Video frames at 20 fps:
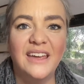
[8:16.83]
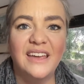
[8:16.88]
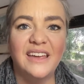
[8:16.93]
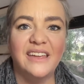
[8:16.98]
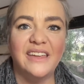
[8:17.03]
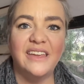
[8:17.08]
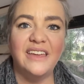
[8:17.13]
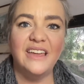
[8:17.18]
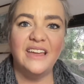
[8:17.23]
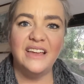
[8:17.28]

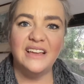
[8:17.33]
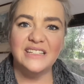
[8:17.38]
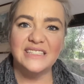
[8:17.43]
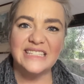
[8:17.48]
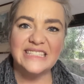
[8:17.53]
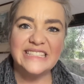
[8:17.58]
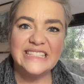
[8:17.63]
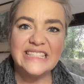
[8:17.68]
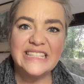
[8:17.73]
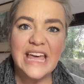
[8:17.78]
He
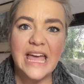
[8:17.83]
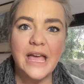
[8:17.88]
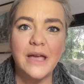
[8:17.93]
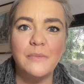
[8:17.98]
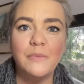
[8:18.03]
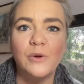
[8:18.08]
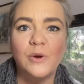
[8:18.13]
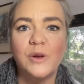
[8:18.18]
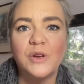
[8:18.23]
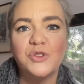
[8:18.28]
is
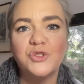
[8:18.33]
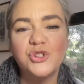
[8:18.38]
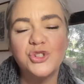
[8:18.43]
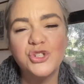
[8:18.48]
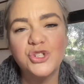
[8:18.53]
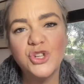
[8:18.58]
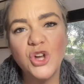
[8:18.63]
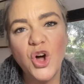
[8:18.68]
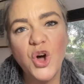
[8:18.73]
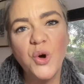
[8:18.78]
laboring
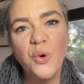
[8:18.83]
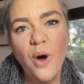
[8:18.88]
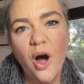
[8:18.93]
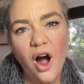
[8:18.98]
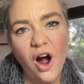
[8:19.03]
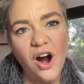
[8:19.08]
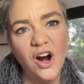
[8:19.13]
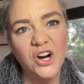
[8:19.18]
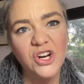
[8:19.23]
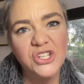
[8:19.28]
so
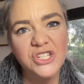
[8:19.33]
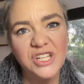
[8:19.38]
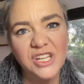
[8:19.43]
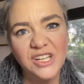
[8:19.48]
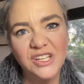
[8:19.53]
hard to